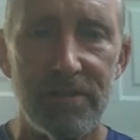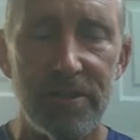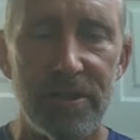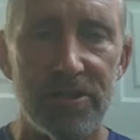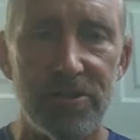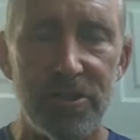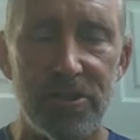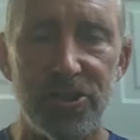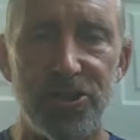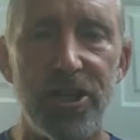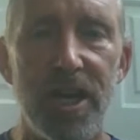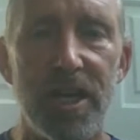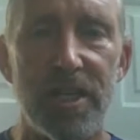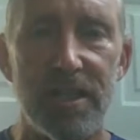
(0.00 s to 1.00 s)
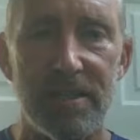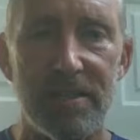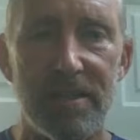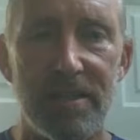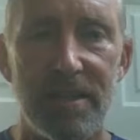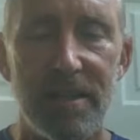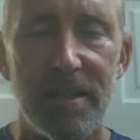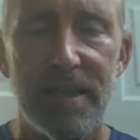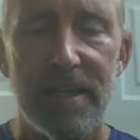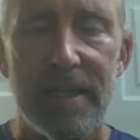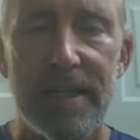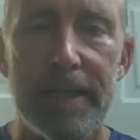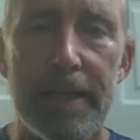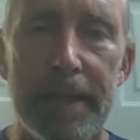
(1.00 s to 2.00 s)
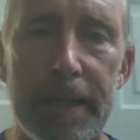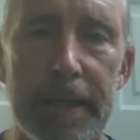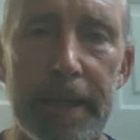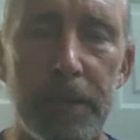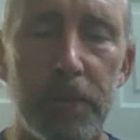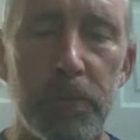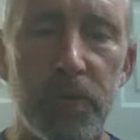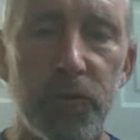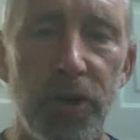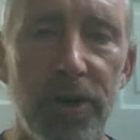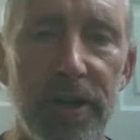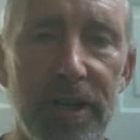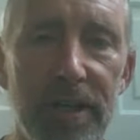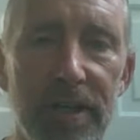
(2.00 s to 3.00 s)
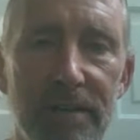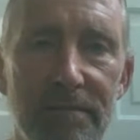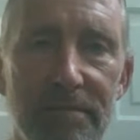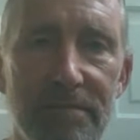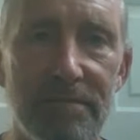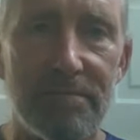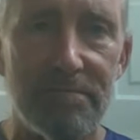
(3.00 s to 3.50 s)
just to shun it, and start eating